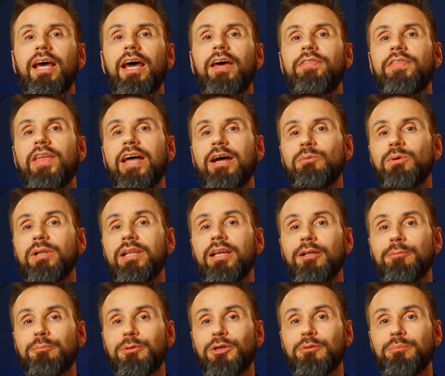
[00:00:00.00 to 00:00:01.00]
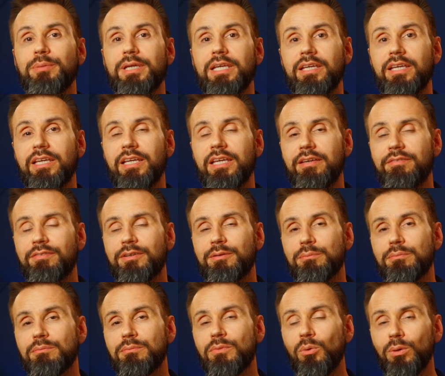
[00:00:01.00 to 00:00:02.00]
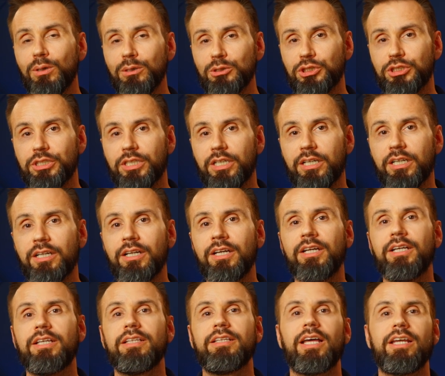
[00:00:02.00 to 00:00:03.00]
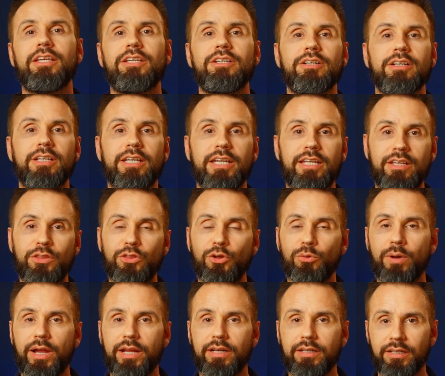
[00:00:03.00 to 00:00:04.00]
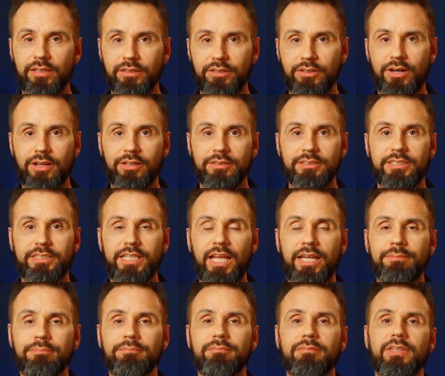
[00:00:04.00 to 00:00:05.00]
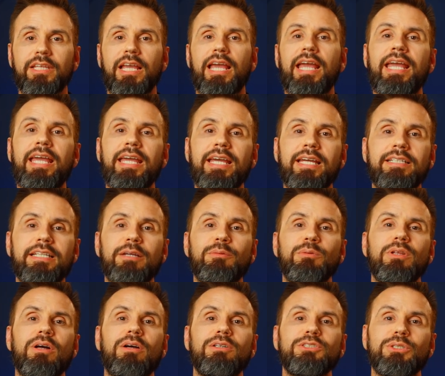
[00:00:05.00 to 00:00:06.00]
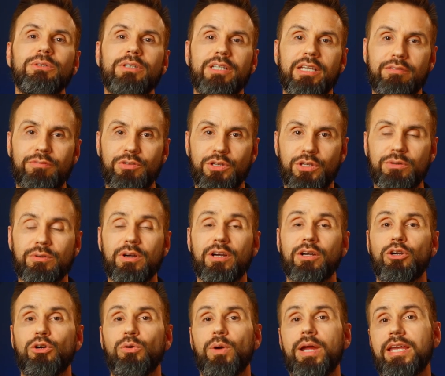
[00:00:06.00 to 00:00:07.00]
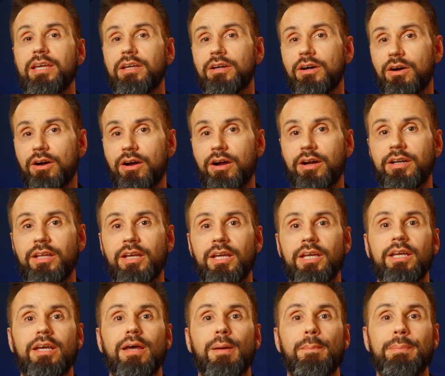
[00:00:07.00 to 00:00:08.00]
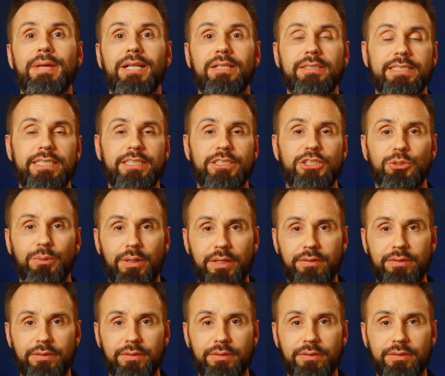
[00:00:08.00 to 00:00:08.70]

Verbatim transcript: and that will help you be even more sure that you're getting the right color on set, and it will also give you a gray card built into